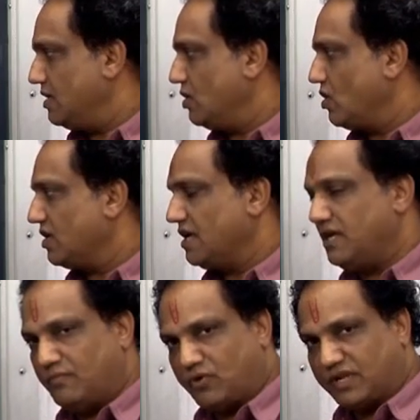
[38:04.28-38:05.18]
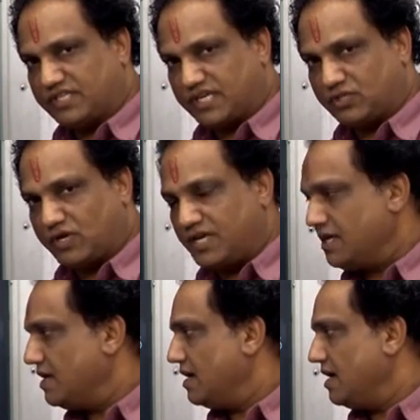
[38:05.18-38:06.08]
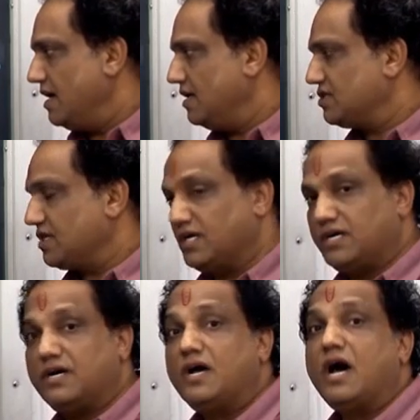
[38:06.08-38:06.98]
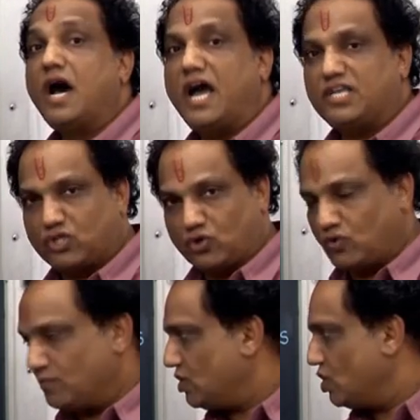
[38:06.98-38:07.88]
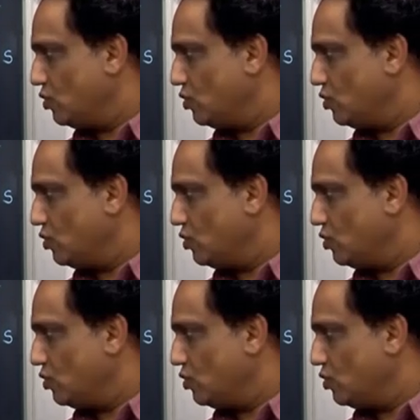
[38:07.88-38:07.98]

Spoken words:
not helium nucleus actually, it's a isotope,